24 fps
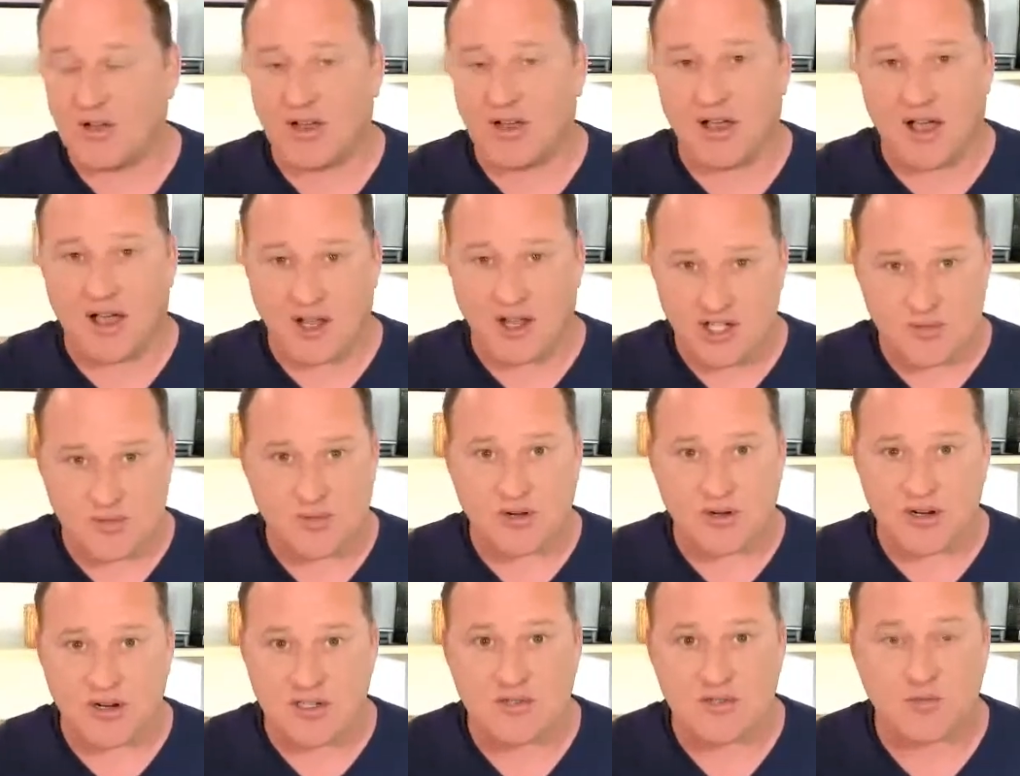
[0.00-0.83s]

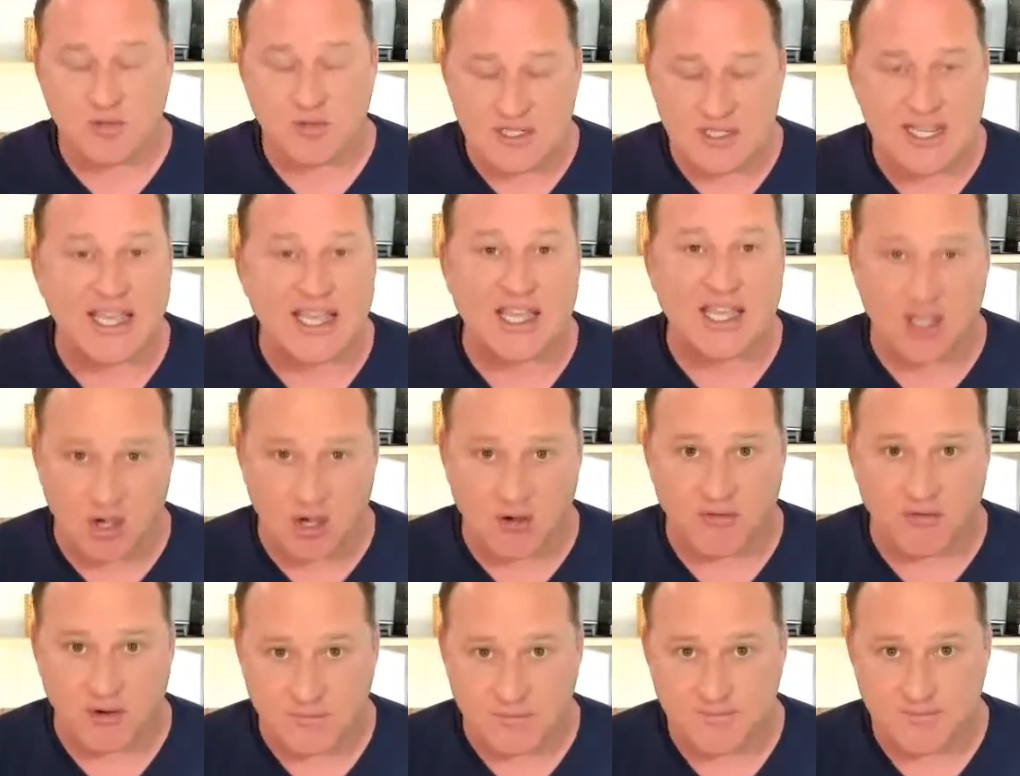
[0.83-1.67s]
entrepreneurs, we're taking
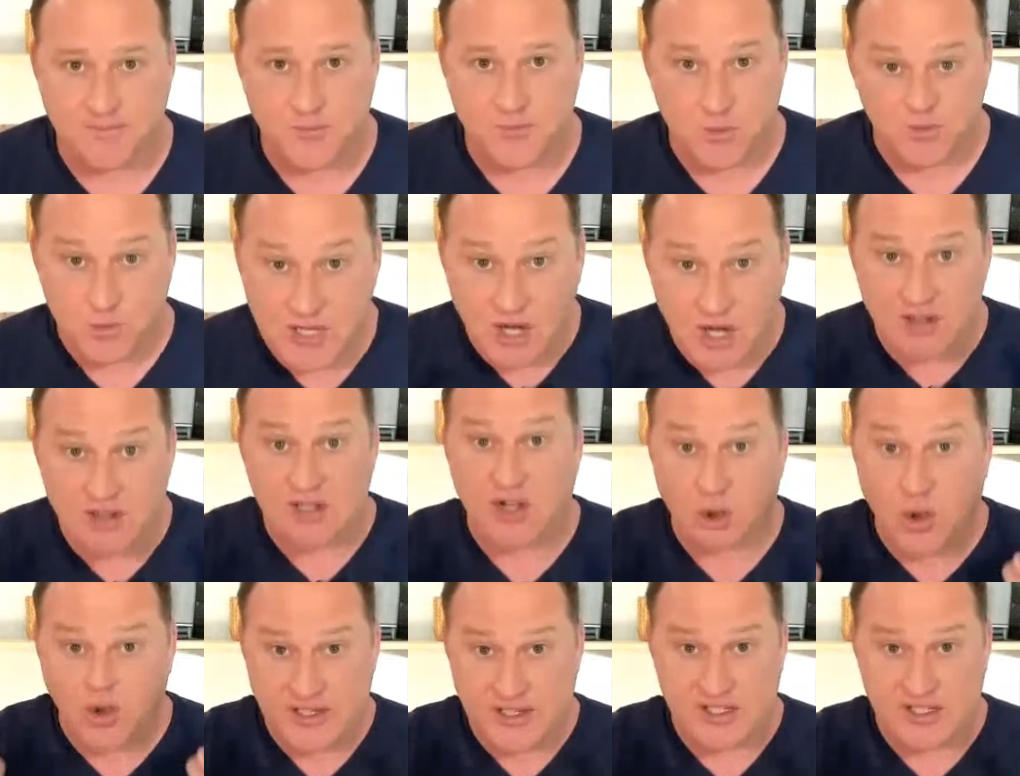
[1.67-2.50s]
over. We are
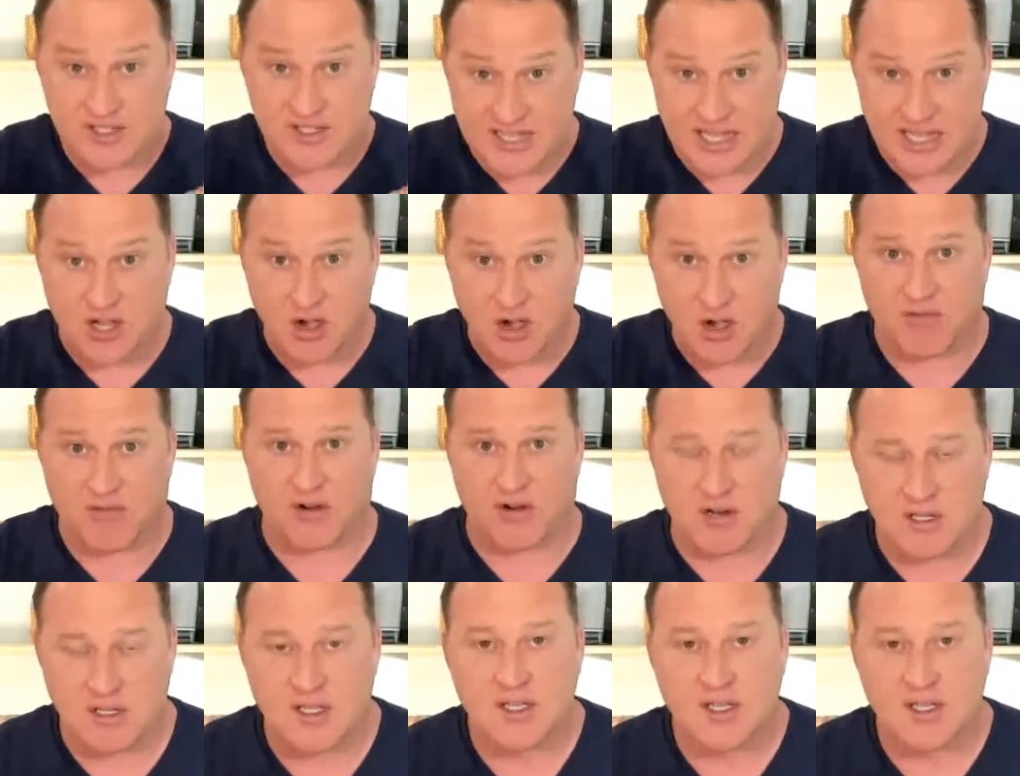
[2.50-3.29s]
going to take over.